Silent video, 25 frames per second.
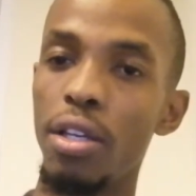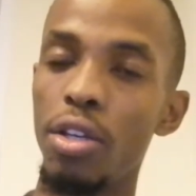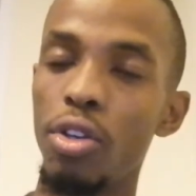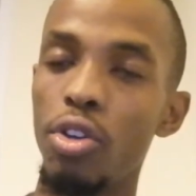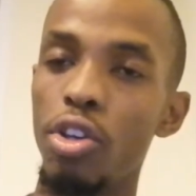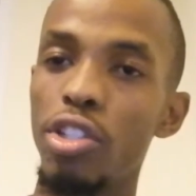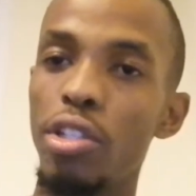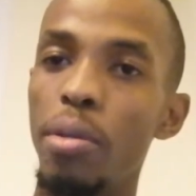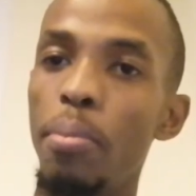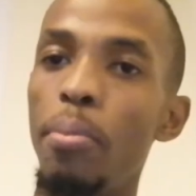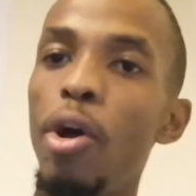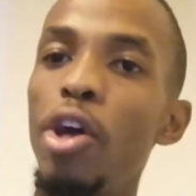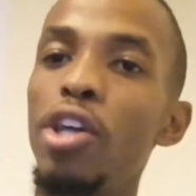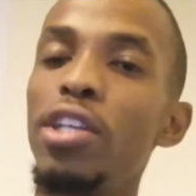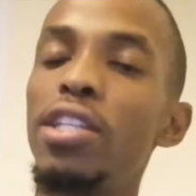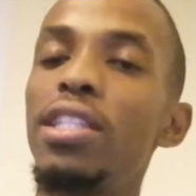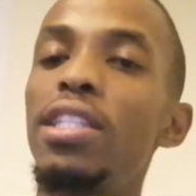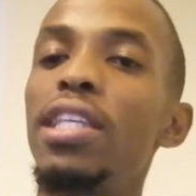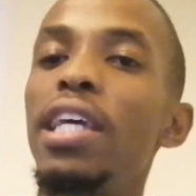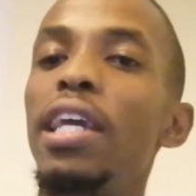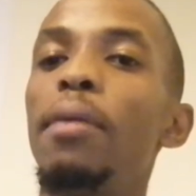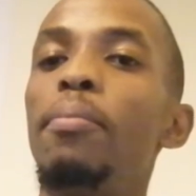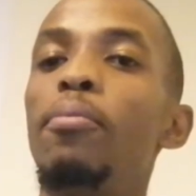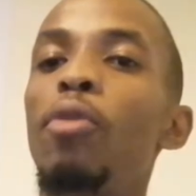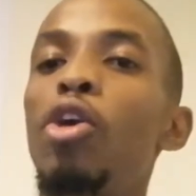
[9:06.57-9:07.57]
Because
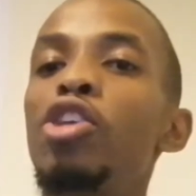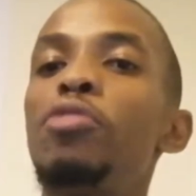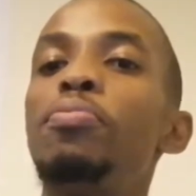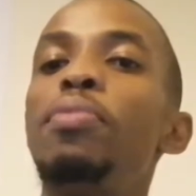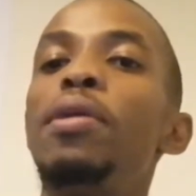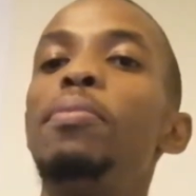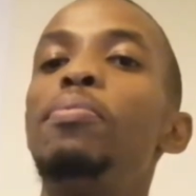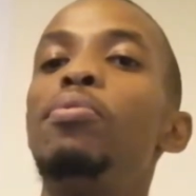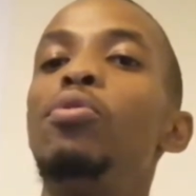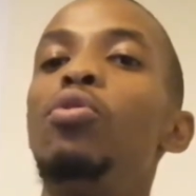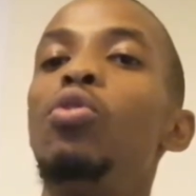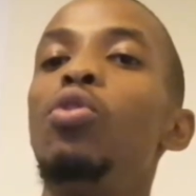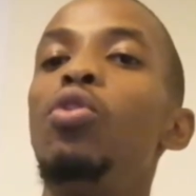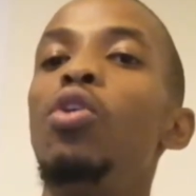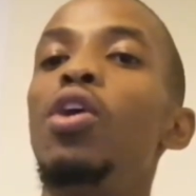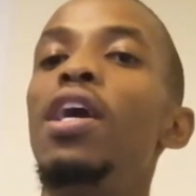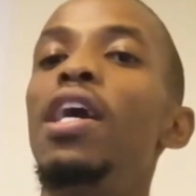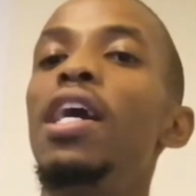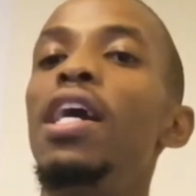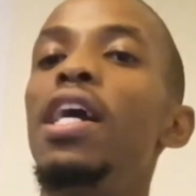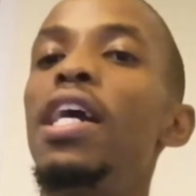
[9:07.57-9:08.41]
most people